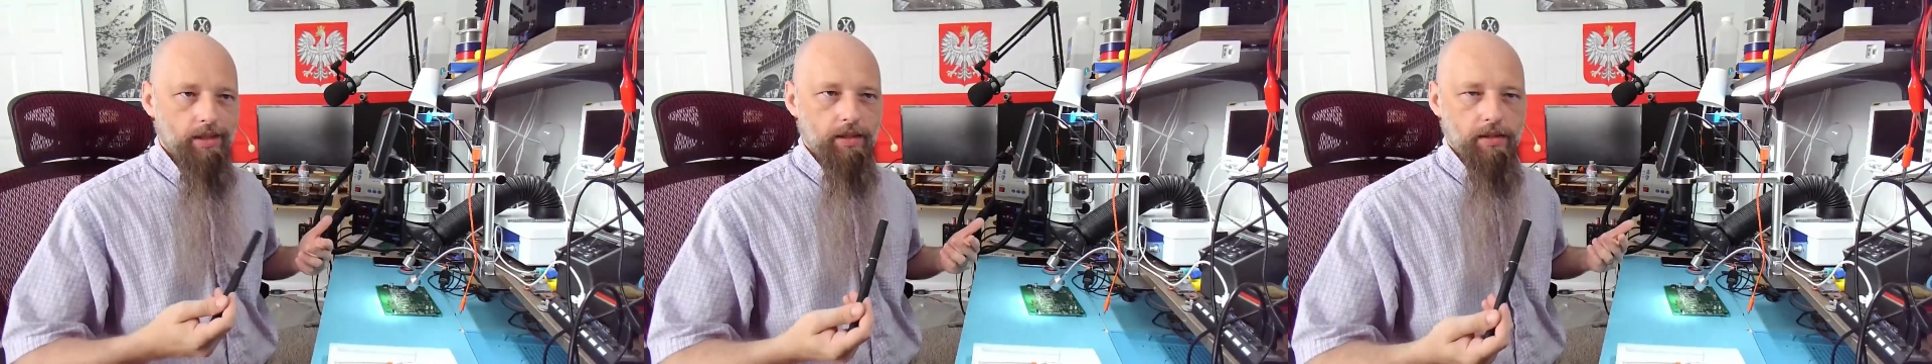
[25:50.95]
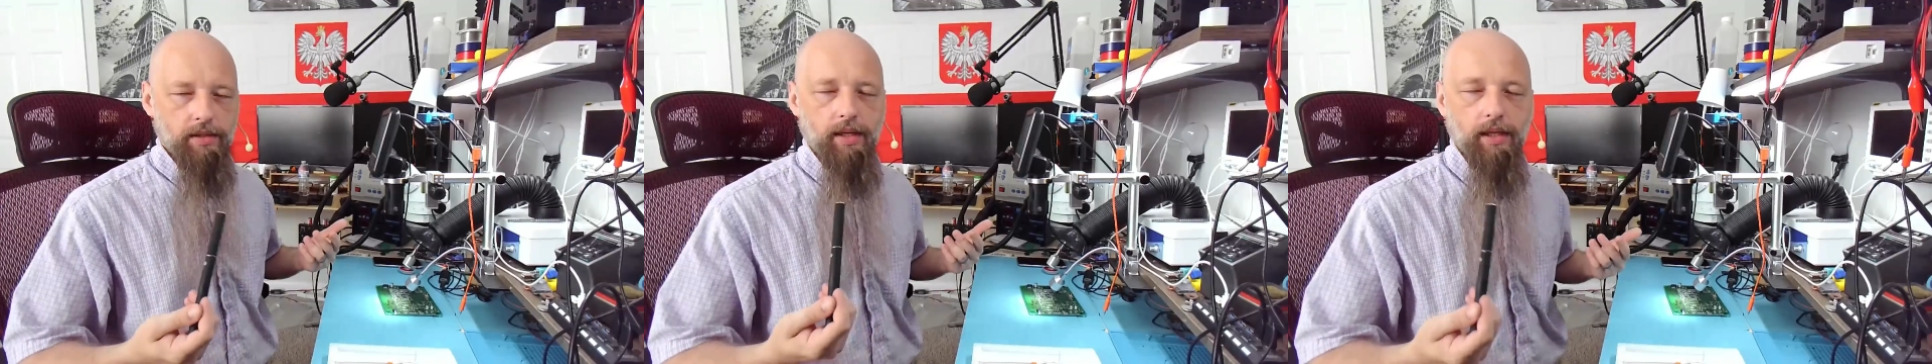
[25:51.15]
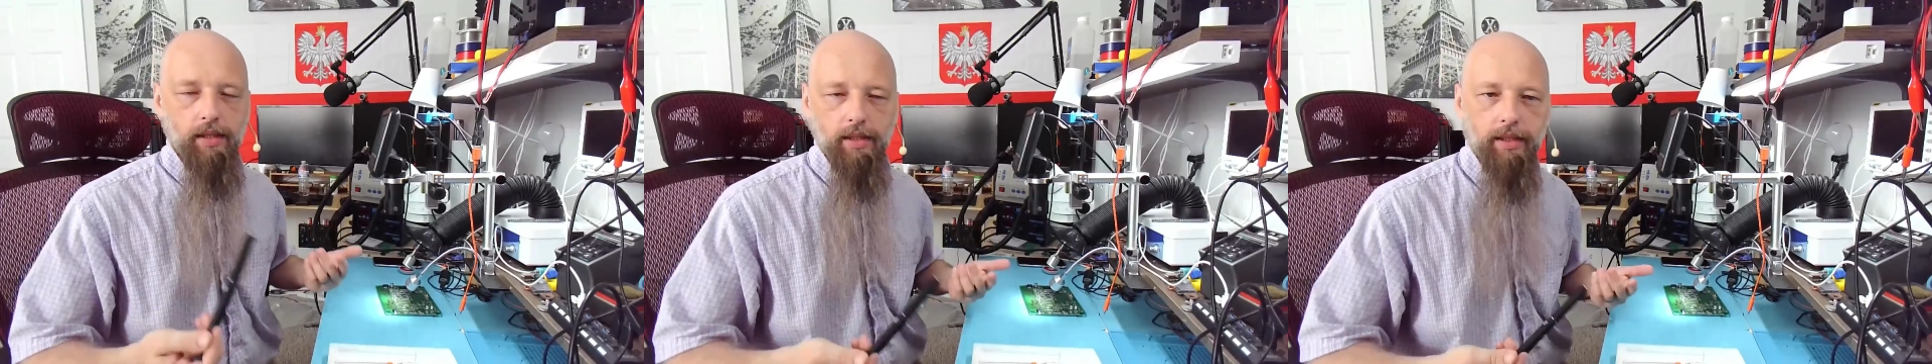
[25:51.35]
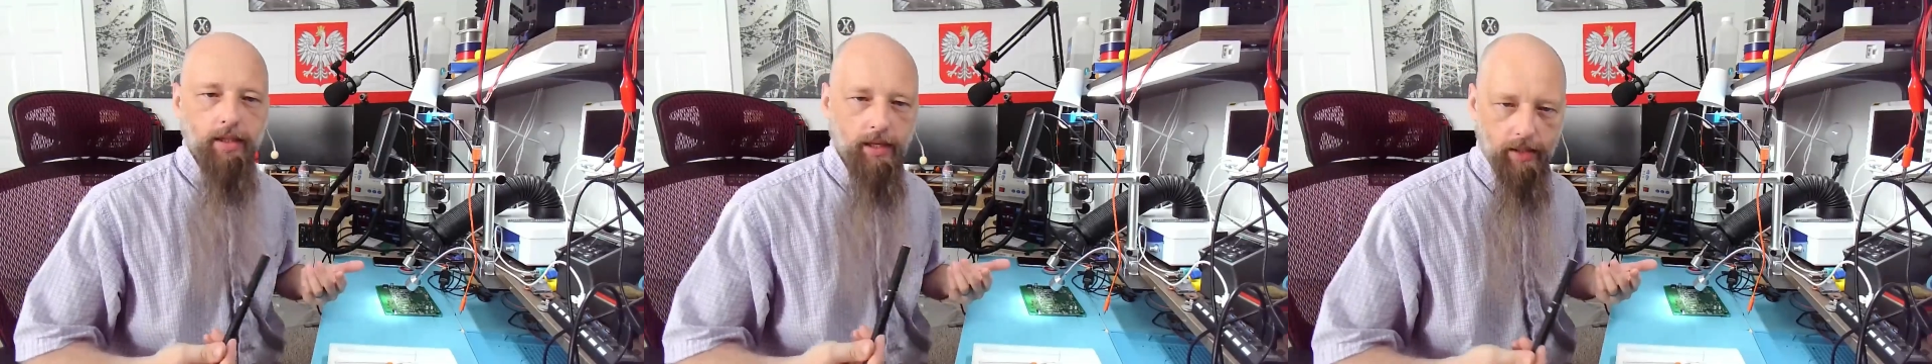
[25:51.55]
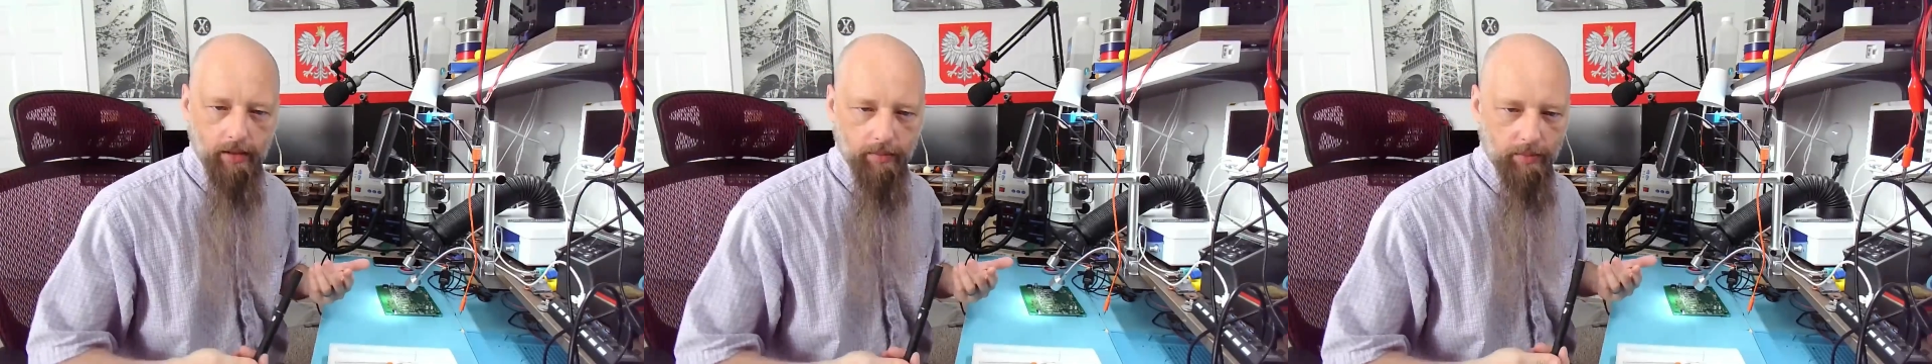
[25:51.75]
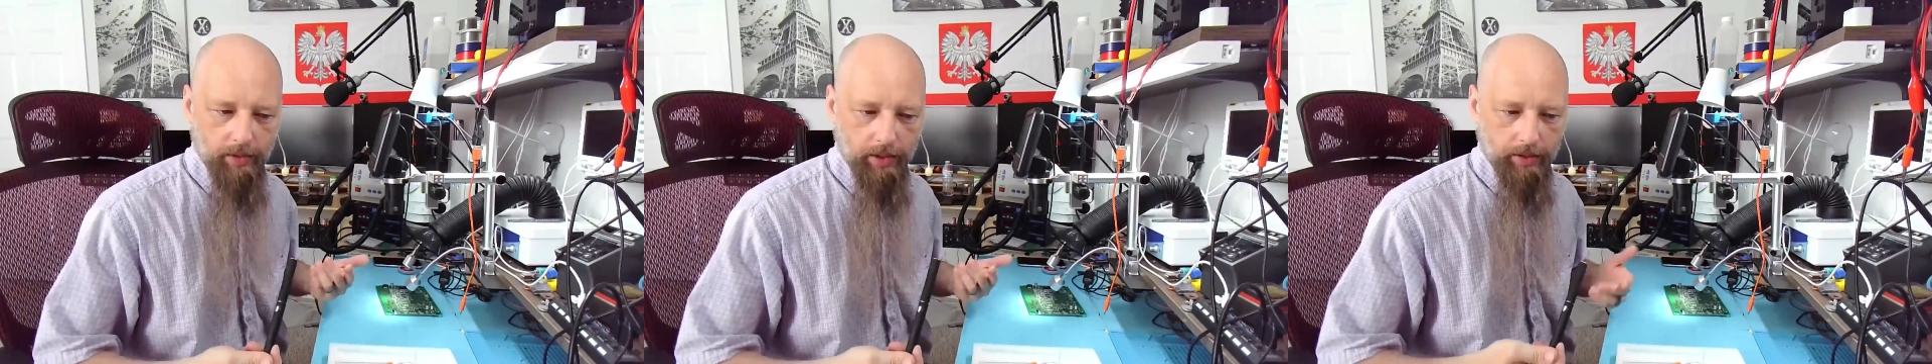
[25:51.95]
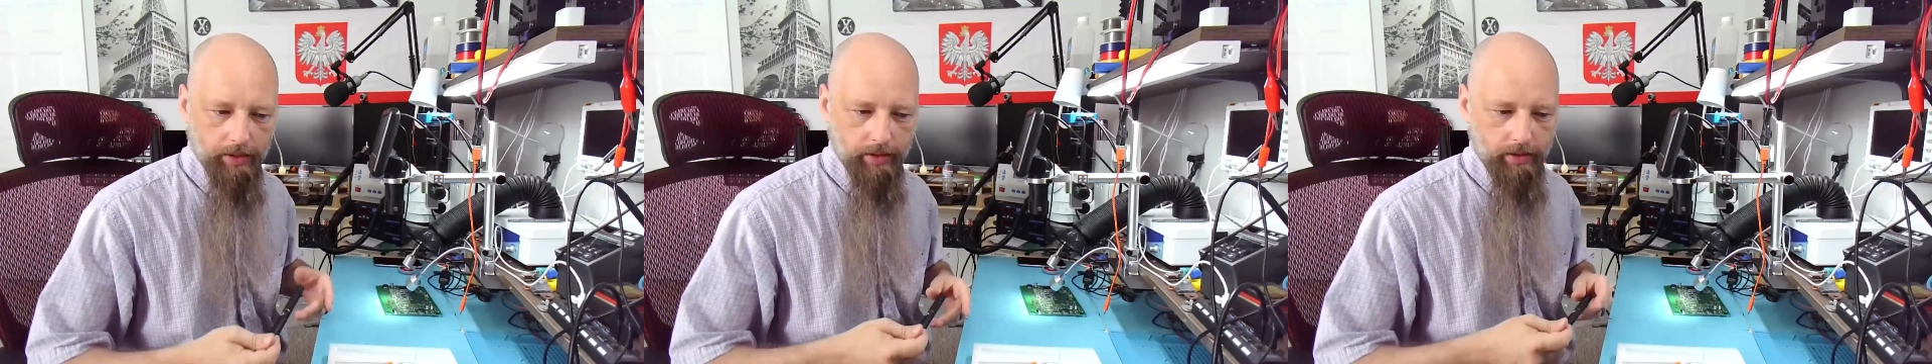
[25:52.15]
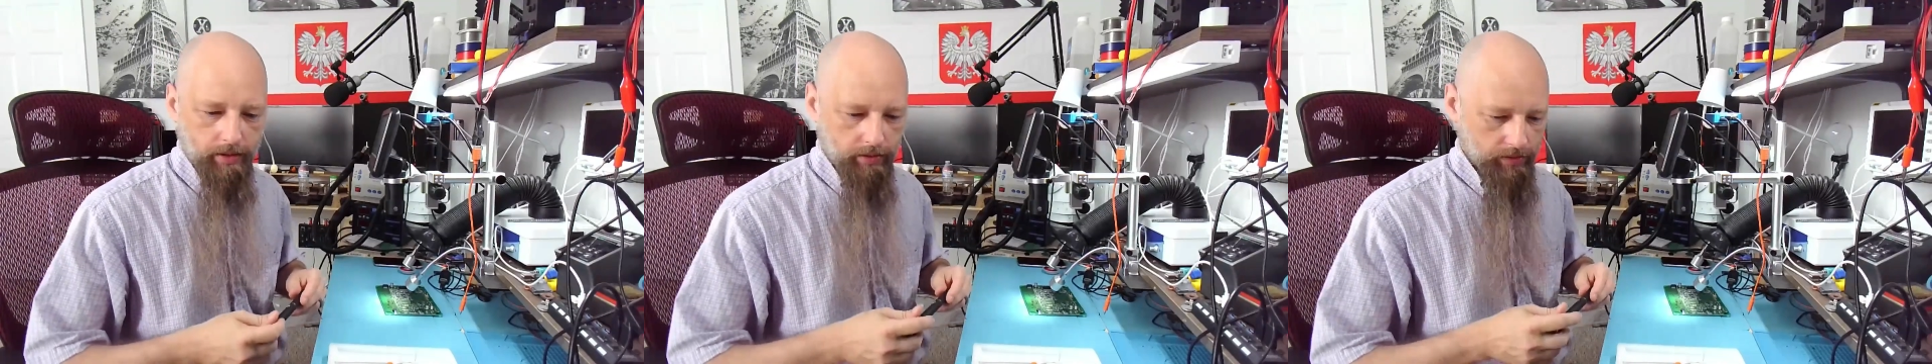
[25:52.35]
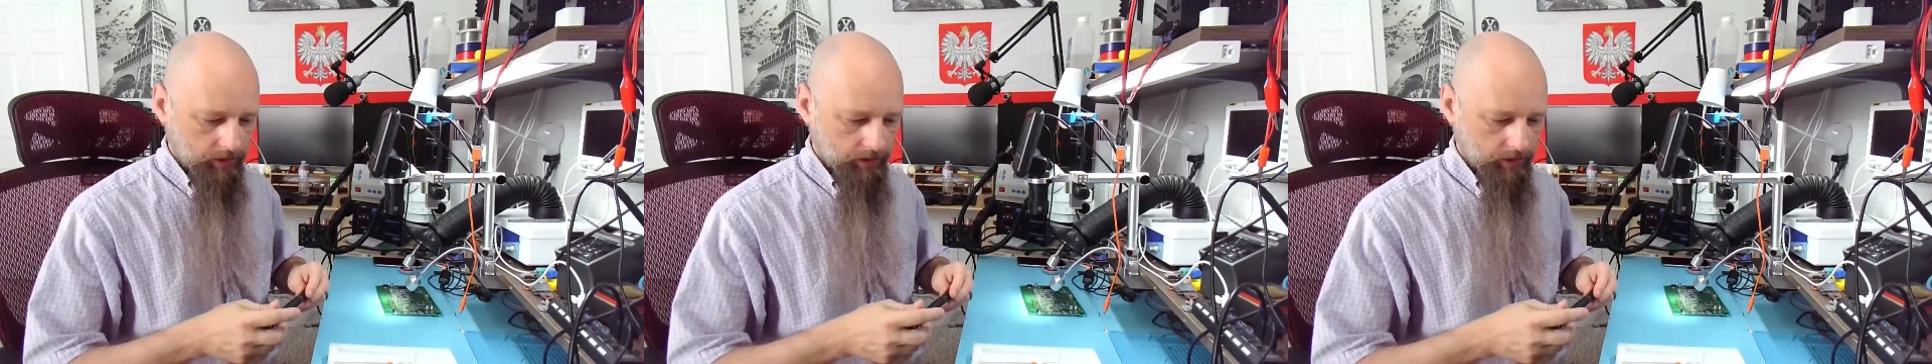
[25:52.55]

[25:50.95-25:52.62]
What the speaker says: exactly calibrated because